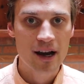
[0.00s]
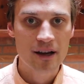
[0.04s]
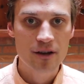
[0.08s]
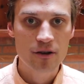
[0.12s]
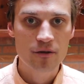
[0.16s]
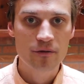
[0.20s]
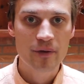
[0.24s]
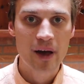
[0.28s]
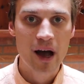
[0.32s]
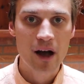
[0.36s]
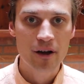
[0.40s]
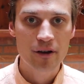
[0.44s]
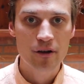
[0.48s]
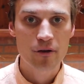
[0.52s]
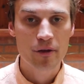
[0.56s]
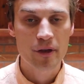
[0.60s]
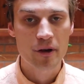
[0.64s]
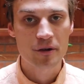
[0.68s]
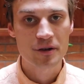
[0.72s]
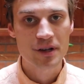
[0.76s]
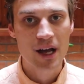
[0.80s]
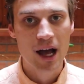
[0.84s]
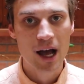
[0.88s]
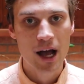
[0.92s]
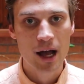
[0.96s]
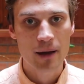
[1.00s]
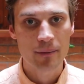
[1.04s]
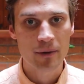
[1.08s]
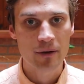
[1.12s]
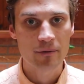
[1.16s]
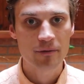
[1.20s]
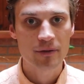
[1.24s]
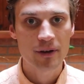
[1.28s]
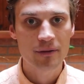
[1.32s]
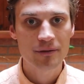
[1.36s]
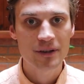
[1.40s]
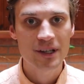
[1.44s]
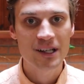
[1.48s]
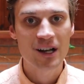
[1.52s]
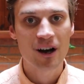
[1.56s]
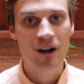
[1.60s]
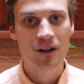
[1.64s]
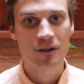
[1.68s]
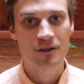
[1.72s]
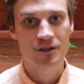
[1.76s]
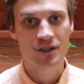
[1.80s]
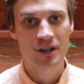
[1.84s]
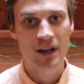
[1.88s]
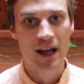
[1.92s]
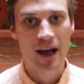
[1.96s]
and you value their time at
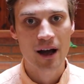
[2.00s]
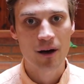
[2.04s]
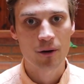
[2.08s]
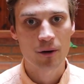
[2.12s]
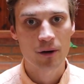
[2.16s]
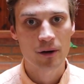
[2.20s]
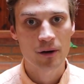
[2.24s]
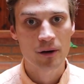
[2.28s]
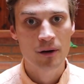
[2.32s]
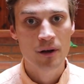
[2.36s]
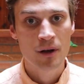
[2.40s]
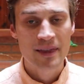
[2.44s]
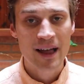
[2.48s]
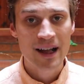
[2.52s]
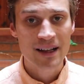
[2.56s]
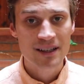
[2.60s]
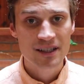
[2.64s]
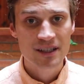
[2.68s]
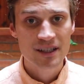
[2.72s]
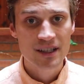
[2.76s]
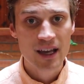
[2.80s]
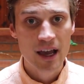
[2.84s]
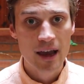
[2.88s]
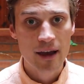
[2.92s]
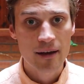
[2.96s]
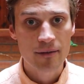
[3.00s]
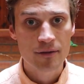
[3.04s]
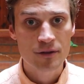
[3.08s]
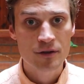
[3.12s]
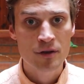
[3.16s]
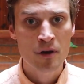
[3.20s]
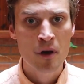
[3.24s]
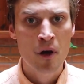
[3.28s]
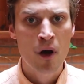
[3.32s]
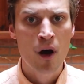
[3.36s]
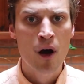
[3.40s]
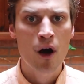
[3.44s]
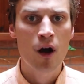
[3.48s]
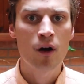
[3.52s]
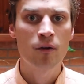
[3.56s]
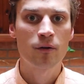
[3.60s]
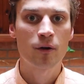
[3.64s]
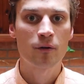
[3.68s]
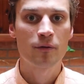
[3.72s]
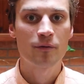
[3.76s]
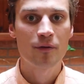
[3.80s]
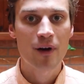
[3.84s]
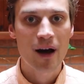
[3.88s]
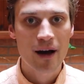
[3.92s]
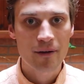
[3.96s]
$50 an hour, that saves
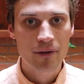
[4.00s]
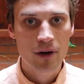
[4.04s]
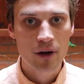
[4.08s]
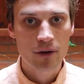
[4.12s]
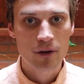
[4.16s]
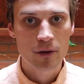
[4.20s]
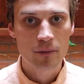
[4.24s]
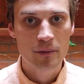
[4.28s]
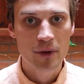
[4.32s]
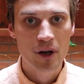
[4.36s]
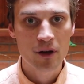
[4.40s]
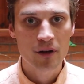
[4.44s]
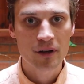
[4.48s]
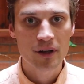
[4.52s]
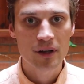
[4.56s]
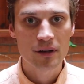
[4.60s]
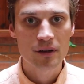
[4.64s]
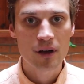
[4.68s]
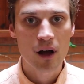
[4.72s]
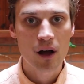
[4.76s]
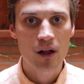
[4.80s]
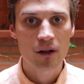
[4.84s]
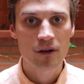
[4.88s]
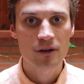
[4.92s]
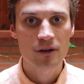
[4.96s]
over $500 million